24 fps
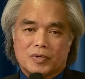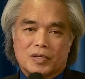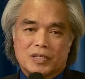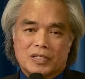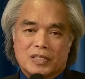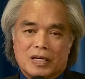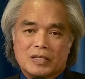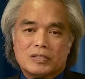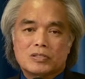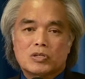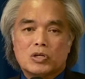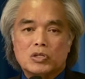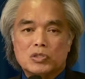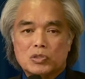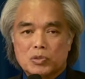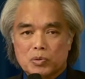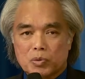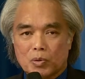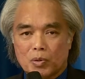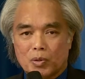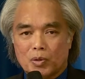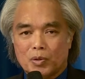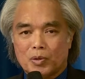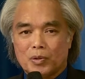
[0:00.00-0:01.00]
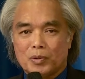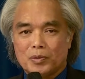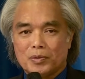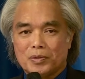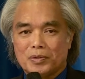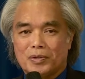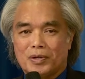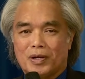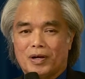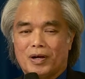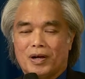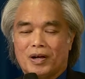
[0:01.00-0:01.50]
get
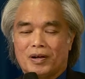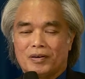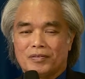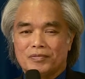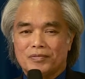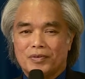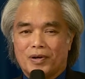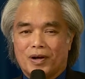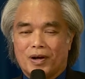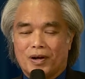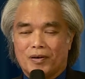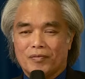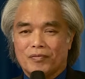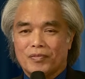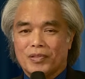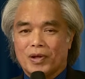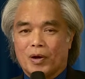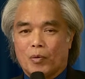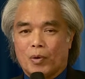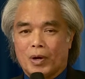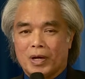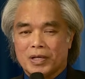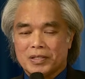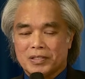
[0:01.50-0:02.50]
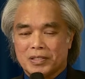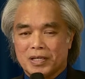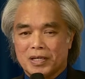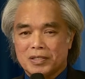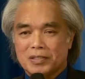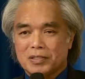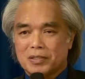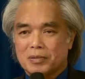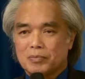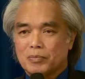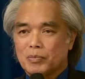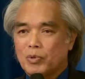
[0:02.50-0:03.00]
control of the Hawaiian
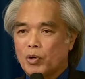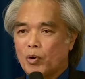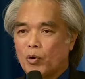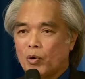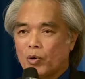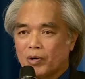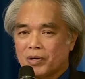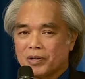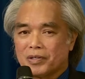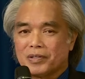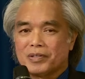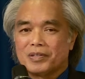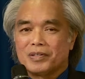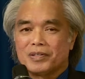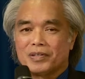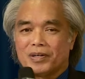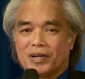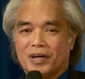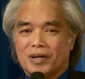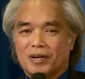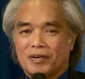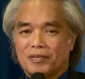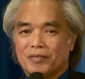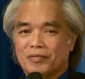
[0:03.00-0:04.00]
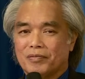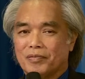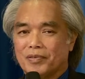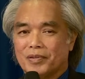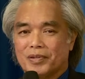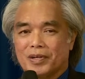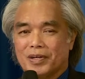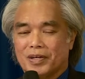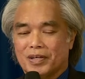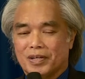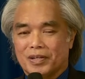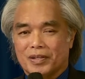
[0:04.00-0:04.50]
Kingdom or of
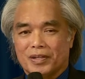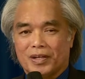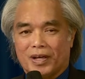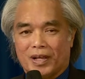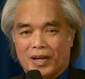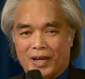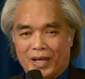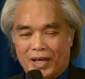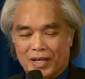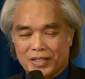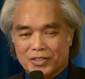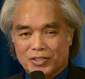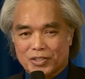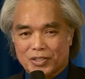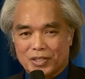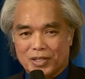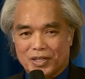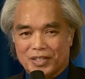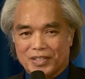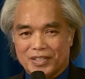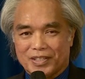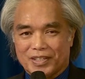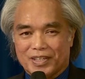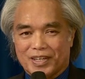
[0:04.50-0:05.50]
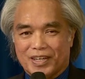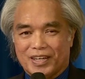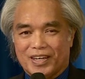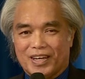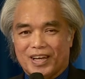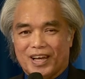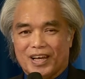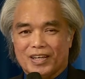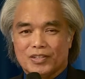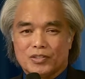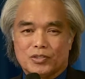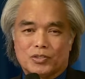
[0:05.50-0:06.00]
Alaska.
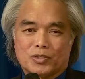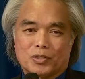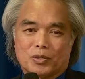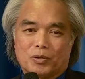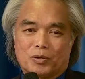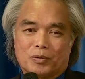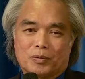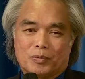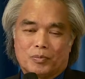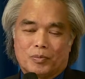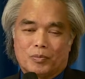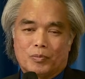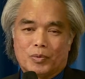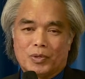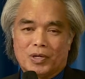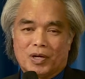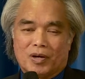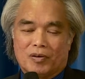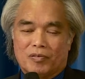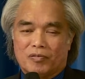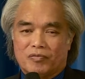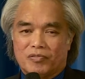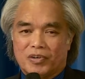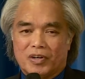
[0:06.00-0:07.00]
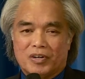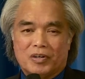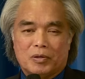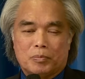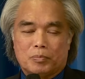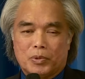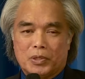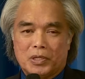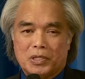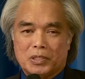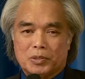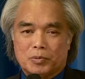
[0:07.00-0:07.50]
And so we are very
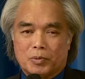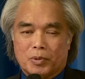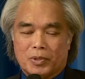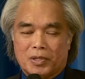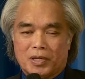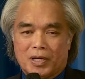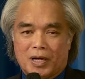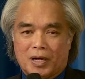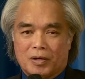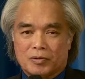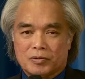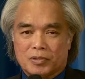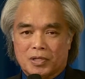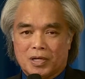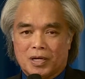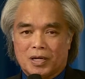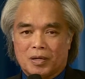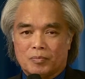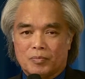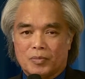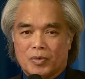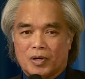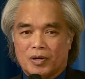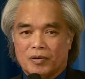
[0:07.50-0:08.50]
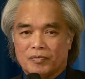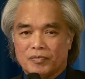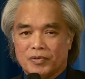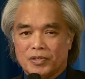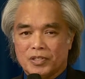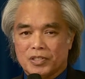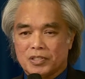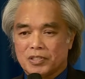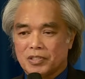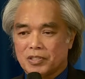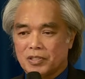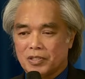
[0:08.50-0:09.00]
pleased with the outcome of
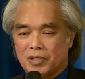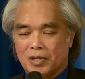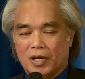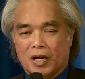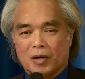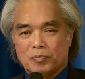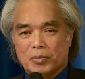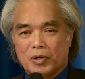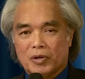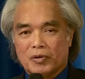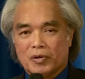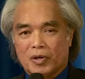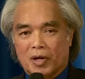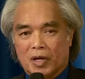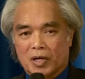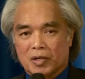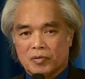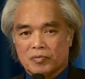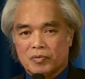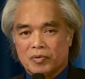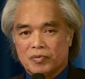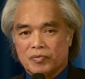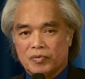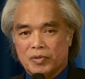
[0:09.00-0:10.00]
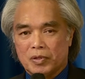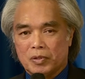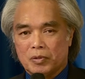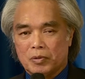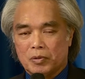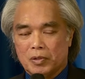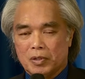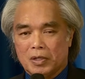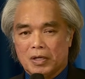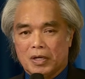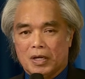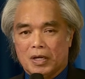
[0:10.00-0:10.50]
this periodic
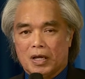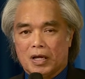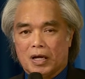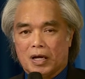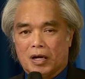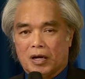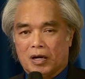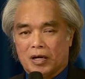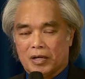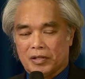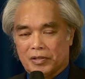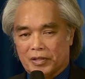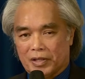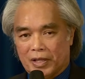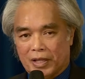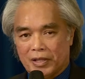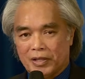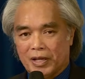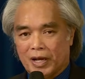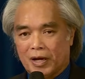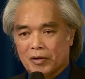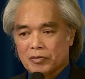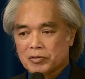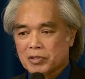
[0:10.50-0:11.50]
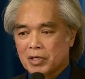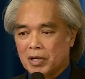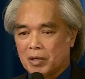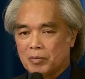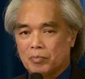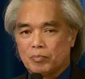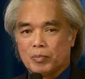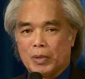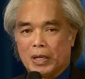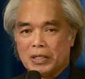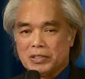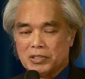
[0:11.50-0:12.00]
review. And the
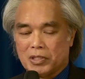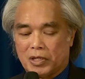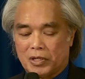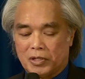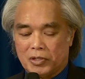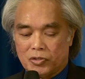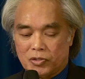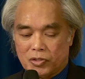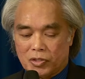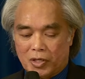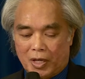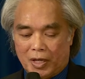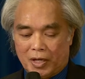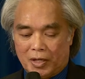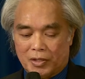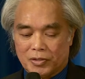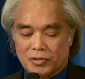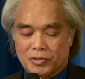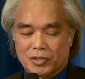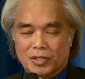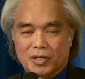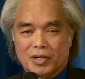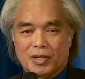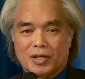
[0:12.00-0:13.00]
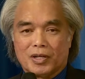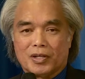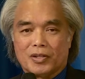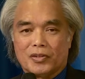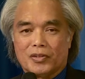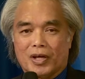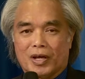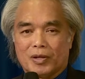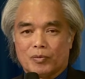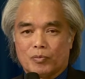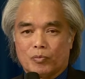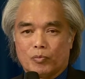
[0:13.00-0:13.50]
outcome basically says
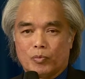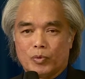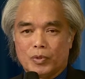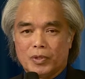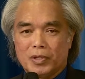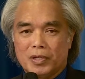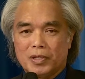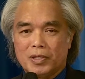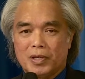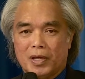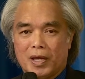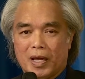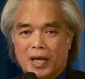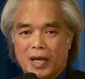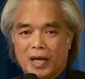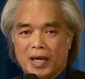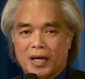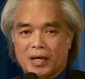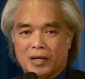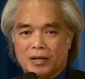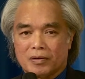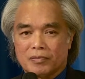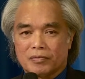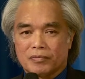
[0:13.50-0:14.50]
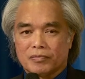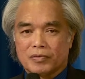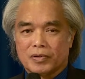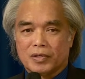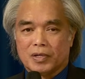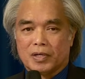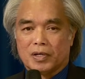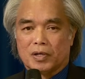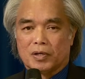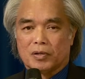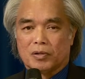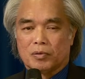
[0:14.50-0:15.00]
that we have
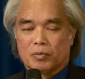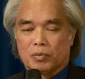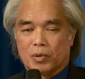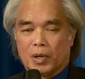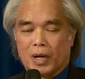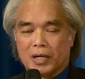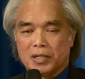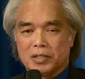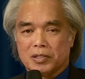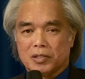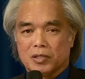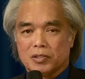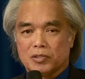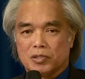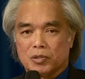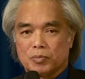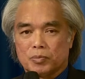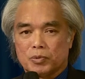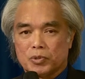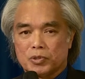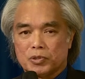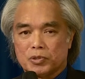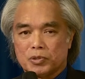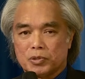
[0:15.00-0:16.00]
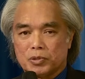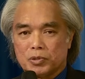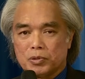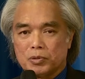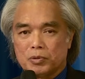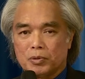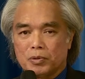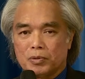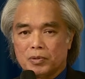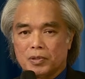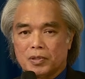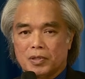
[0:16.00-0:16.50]
the right to
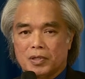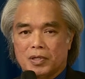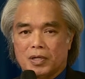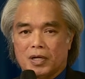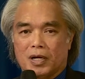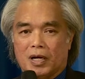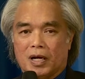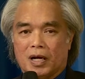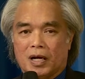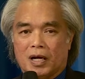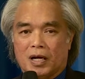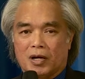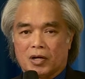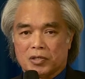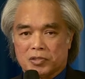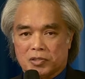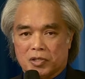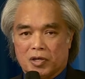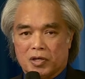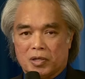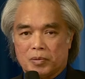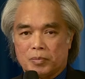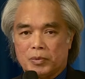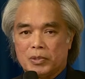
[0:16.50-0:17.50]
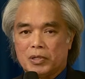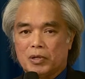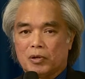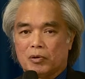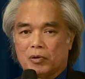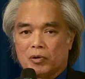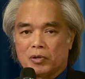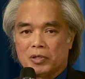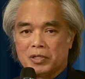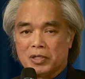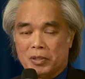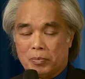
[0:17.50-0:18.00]
pursue autonomy
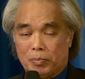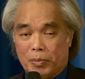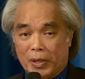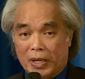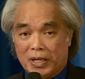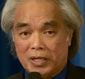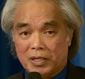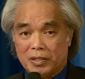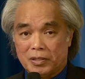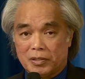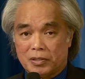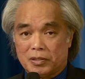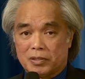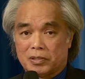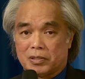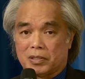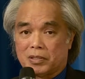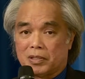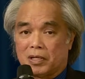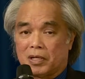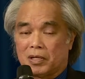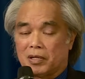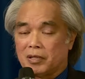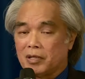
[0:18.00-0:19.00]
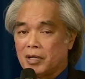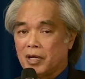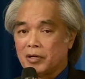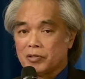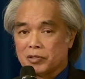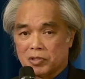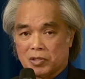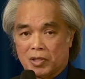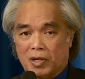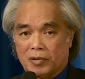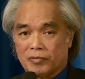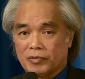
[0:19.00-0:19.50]
or independence, a
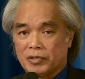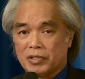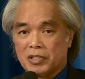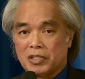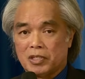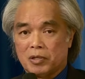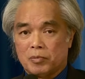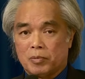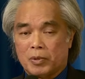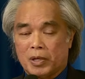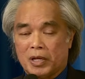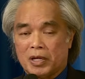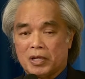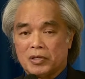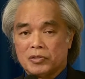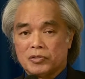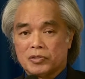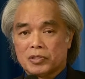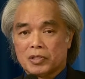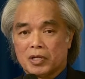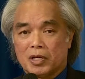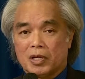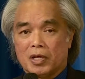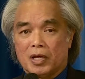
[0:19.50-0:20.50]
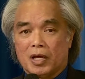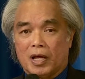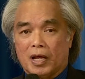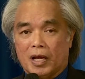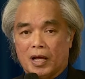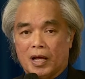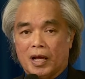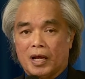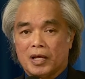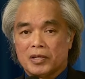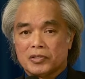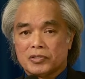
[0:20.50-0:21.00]
sovereign independence
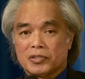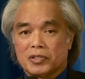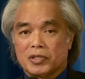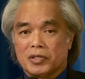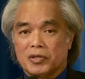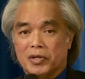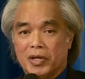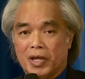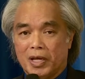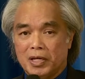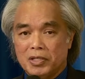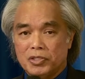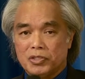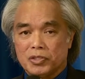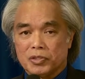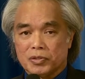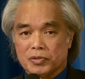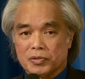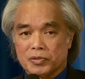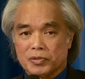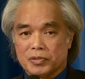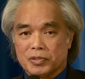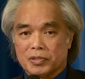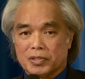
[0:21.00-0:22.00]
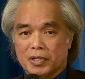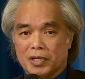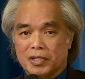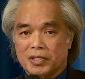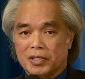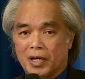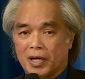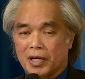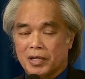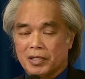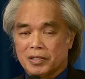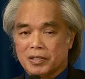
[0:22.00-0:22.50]
as nations,
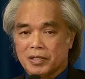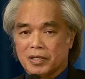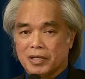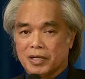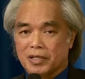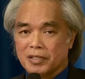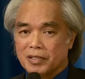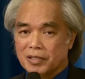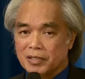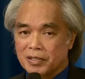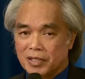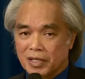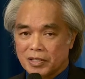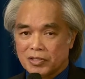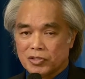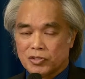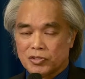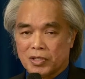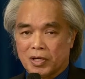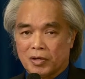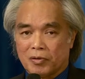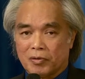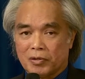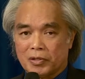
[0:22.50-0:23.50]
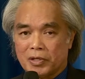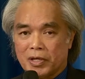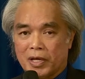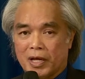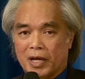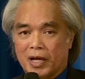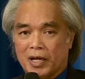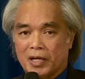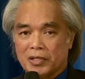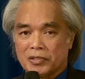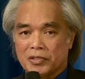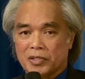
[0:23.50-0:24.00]
not necessarily
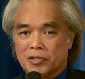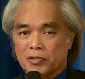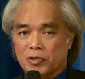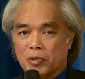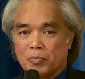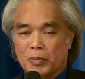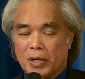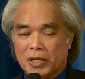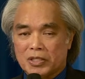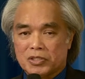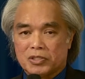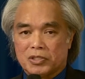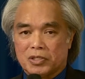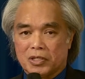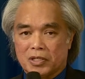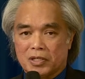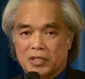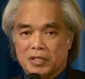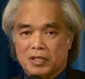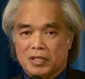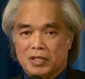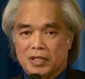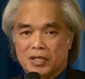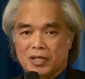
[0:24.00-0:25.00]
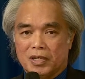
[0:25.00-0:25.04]
as a domestic